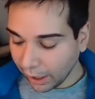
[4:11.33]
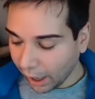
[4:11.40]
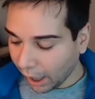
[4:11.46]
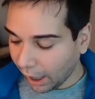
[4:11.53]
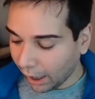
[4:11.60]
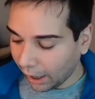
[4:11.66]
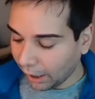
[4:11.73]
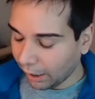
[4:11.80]

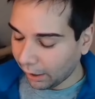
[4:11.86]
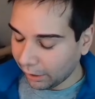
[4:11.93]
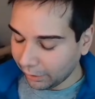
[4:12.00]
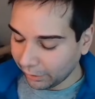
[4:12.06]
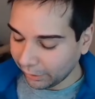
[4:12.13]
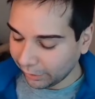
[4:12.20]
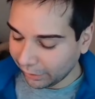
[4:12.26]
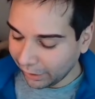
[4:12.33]

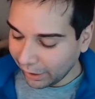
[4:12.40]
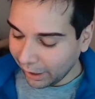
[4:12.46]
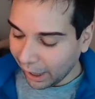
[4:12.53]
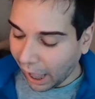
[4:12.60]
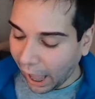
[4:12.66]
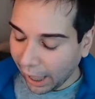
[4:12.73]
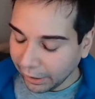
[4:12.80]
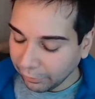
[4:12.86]
I
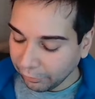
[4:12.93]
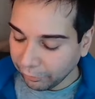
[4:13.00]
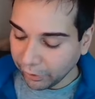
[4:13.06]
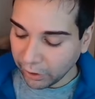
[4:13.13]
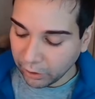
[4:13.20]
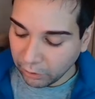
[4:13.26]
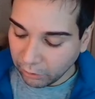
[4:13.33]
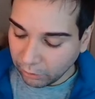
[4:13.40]

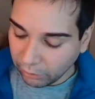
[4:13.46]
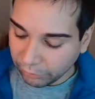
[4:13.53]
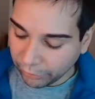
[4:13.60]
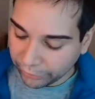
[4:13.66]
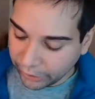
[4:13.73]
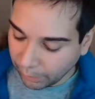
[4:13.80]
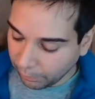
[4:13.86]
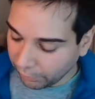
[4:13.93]
feel for
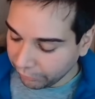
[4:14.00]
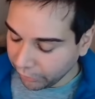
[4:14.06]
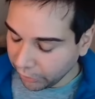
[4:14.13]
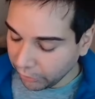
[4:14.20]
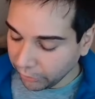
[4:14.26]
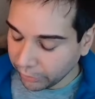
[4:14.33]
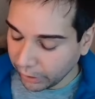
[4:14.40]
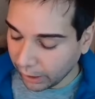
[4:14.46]
some of you,